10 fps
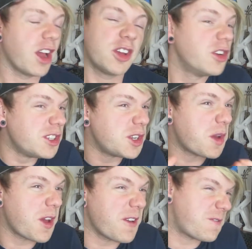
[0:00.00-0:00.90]
I couldn't do
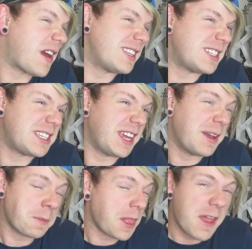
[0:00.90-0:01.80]
a, a fancy
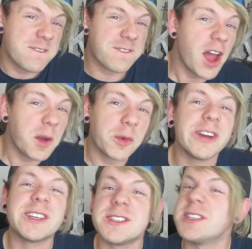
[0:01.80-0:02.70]

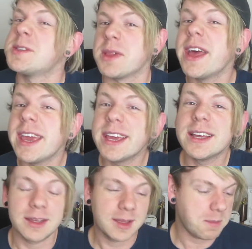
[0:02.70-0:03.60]
fireworks display,
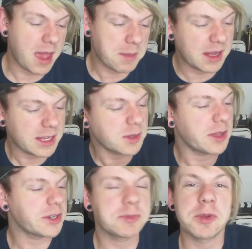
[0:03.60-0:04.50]
maybe a little
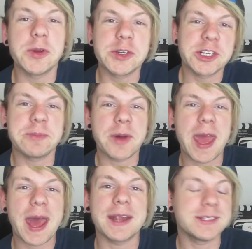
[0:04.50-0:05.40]
explosion in my
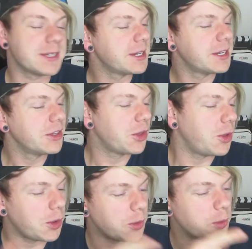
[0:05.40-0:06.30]
hand,
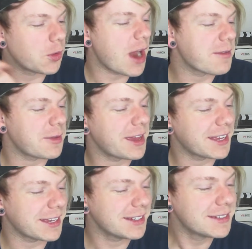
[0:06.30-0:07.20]
cue
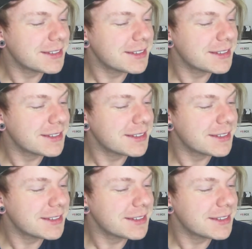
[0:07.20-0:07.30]
graphic.